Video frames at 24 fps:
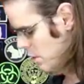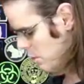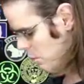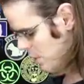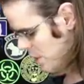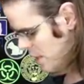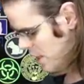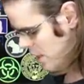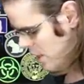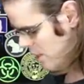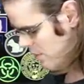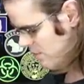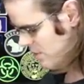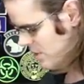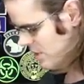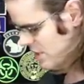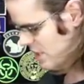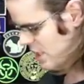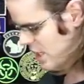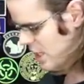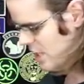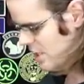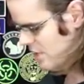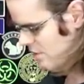we now have this
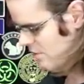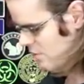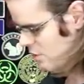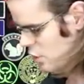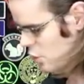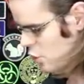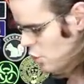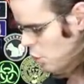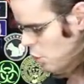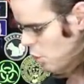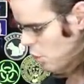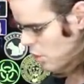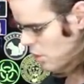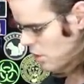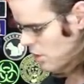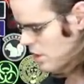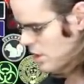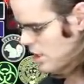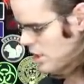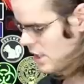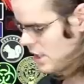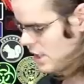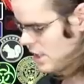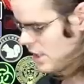kind of door
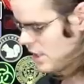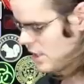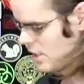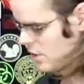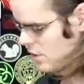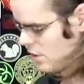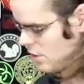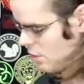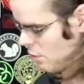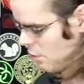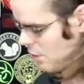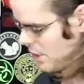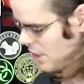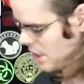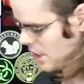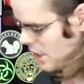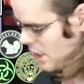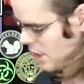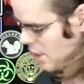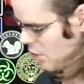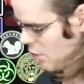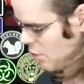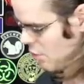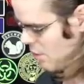here that we
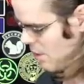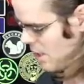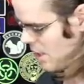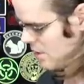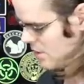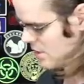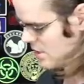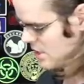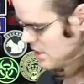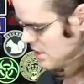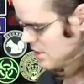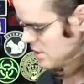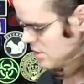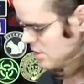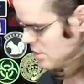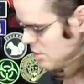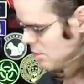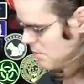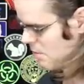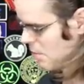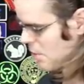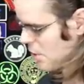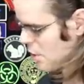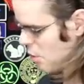can load rounds
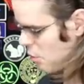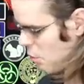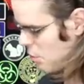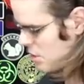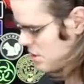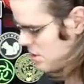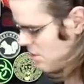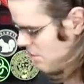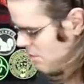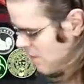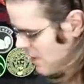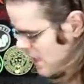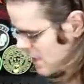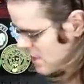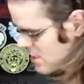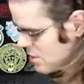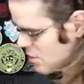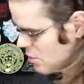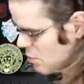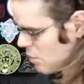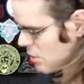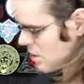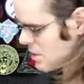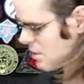into. Was it
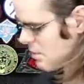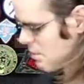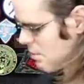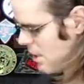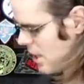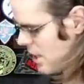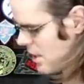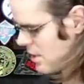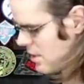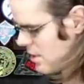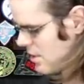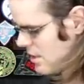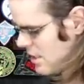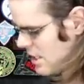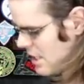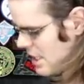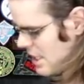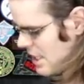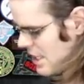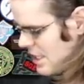faster? Was it better?